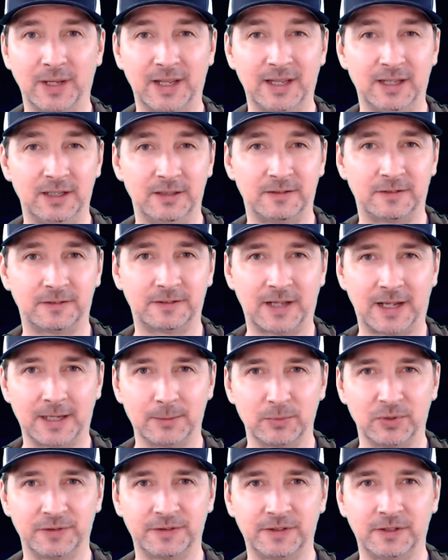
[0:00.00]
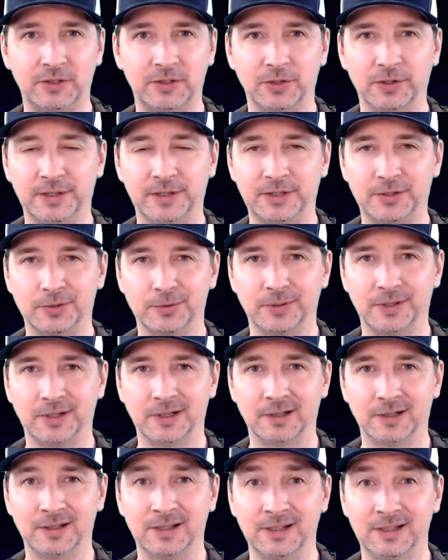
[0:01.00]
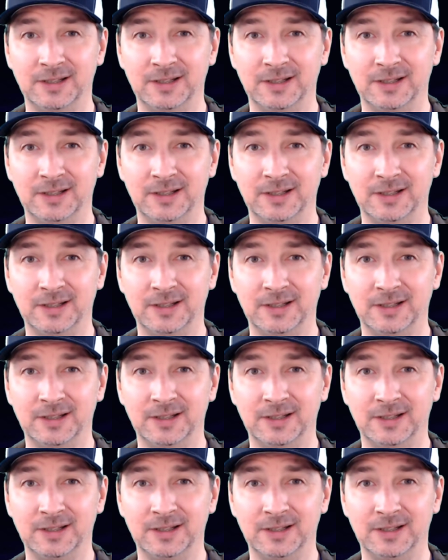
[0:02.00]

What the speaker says: a cybersecurity career